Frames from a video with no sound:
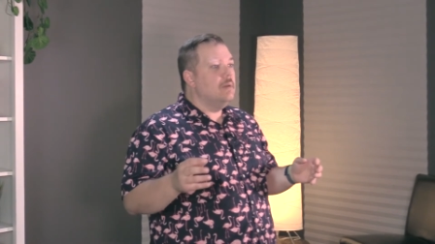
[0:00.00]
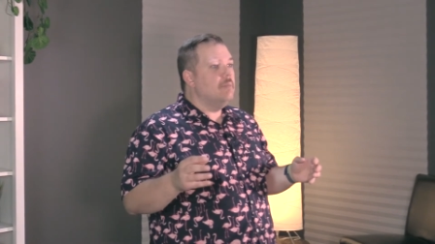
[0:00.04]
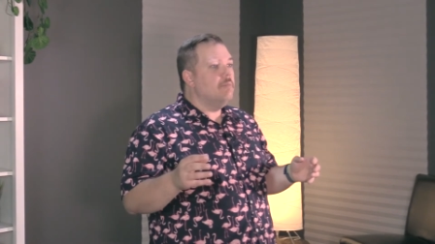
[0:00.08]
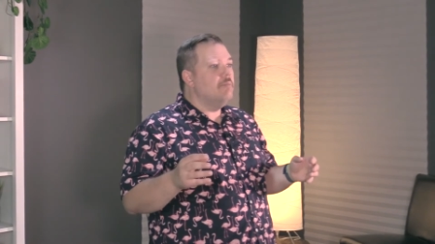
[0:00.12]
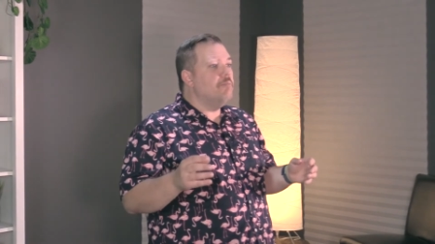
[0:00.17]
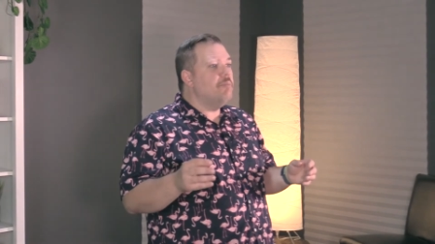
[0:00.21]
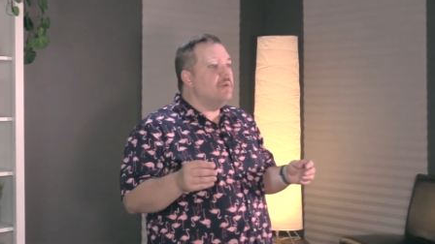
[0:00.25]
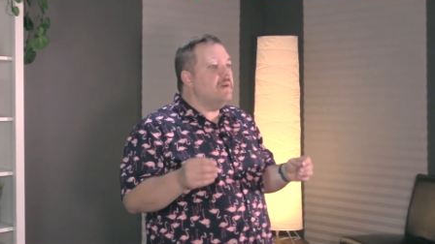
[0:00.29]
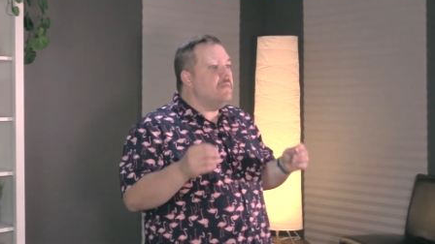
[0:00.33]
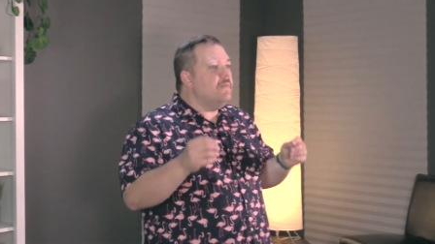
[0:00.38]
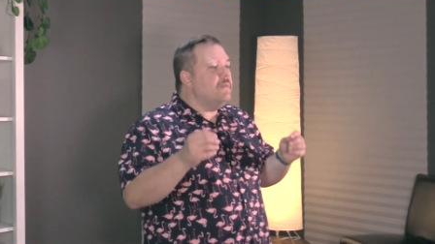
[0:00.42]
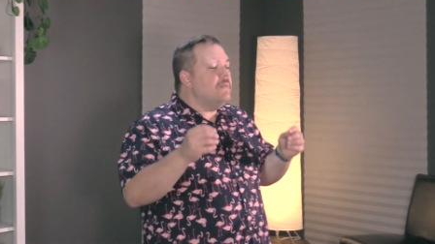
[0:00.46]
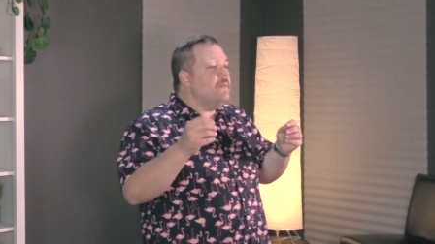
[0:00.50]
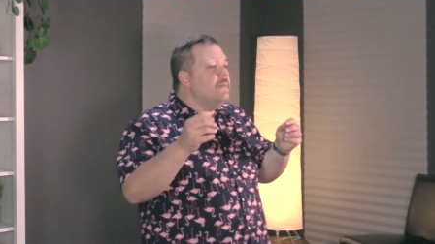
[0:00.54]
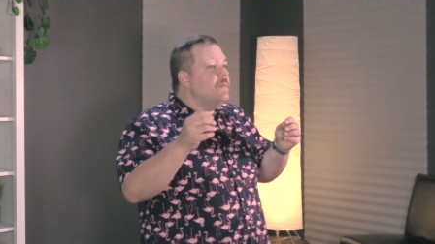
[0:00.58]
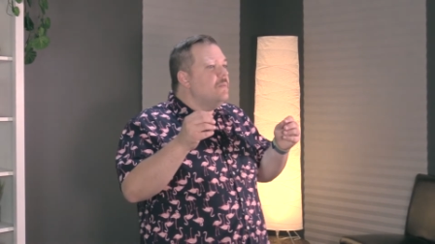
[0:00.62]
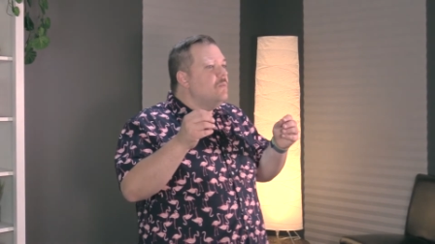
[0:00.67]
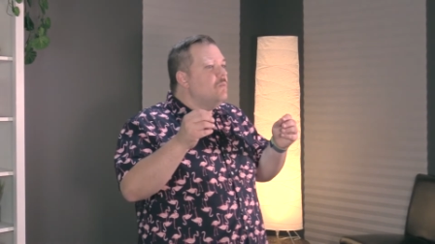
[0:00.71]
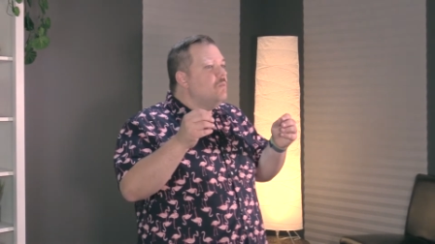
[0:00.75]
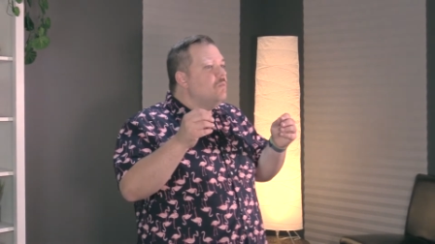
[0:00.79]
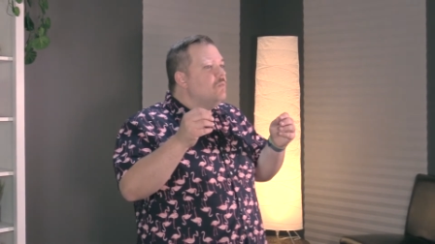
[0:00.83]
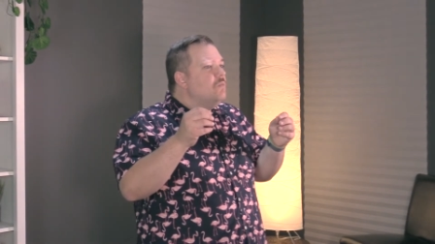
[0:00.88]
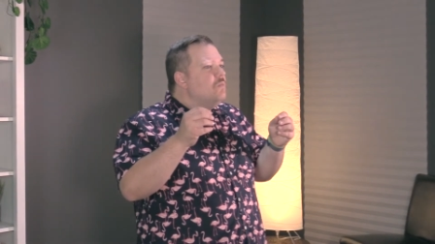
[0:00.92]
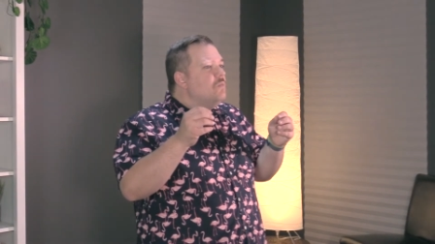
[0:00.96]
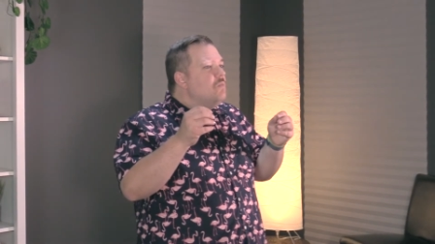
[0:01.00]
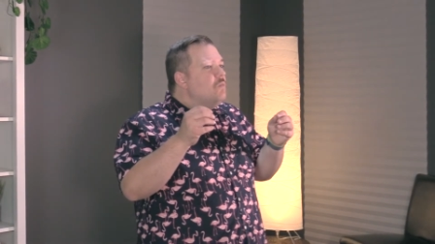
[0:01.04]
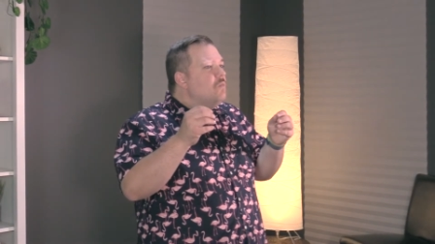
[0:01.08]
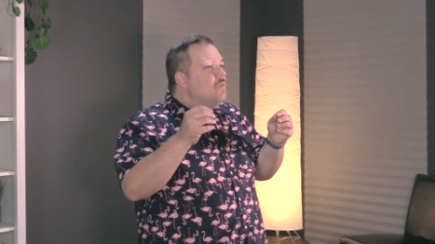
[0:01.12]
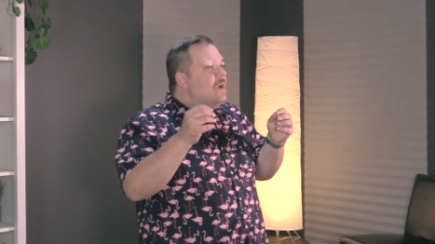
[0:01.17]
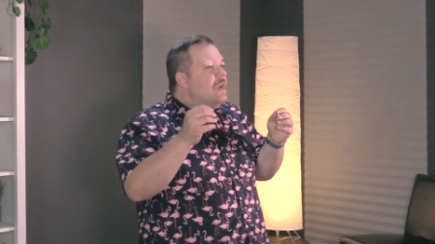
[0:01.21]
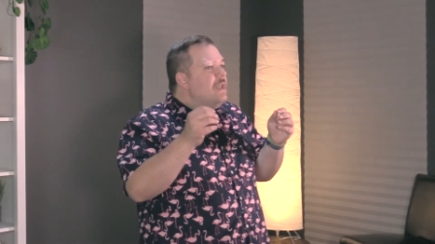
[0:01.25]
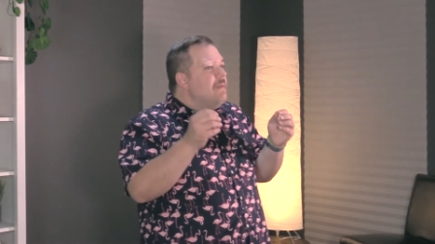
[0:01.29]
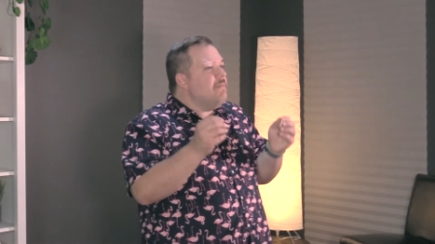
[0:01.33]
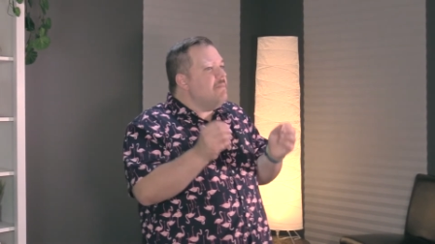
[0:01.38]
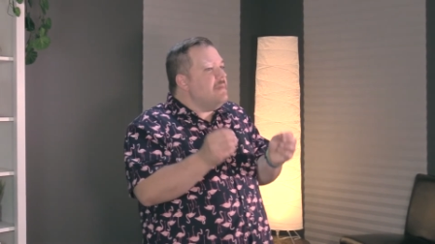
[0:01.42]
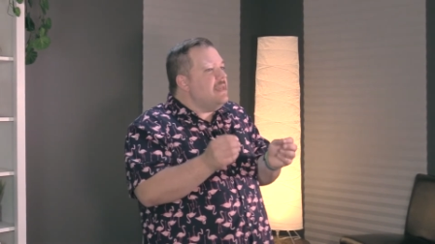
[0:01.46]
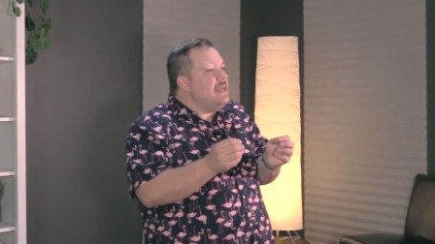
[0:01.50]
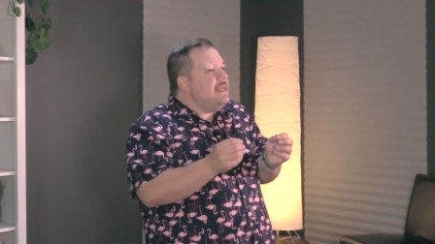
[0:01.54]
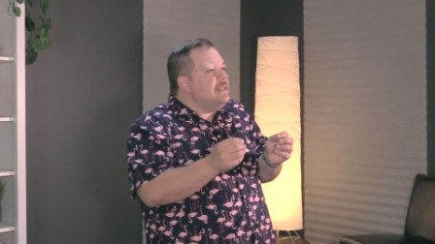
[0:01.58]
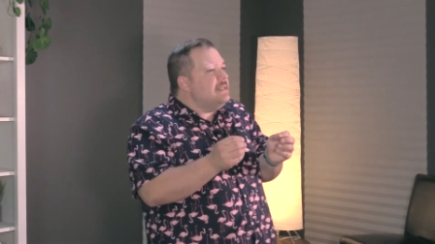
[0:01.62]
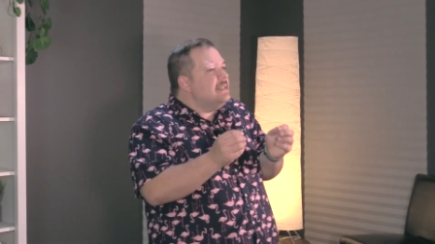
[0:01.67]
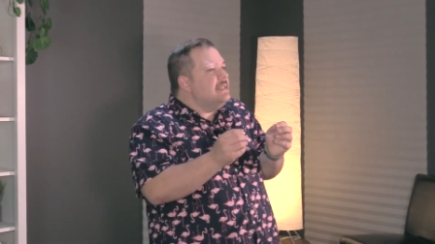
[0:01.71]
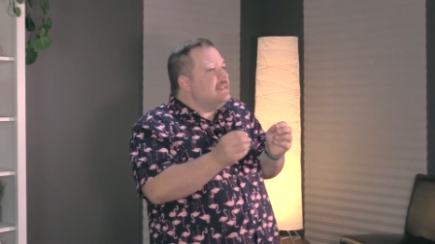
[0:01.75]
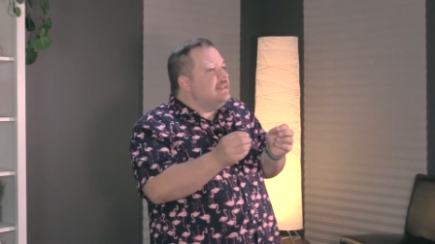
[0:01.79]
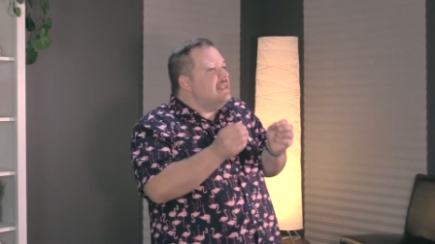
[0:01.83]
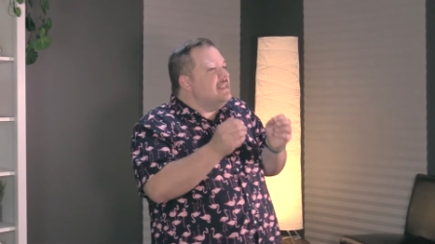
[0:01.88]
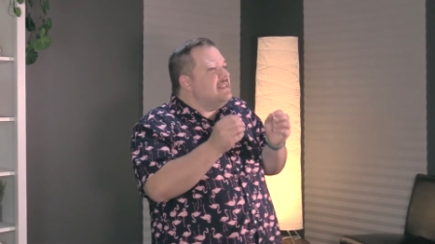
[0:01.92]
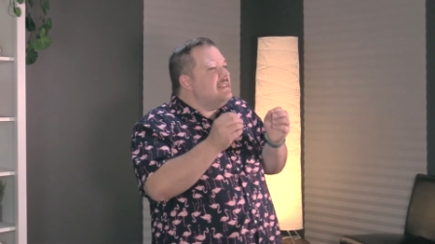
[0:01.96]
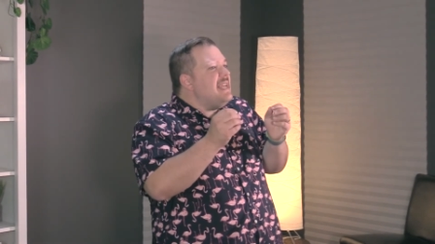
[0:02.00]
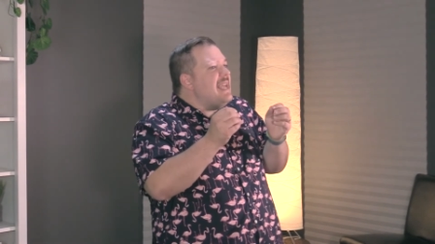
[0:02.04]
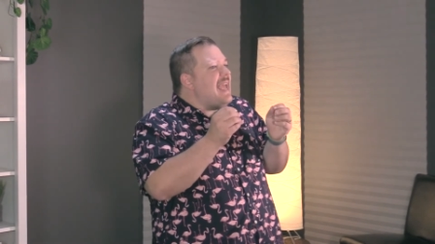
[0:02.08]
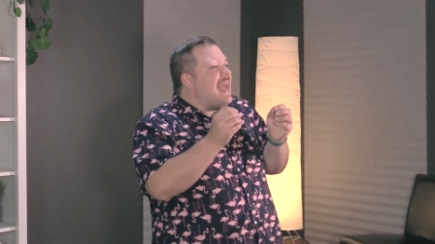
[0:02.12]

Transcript: But what it means is that they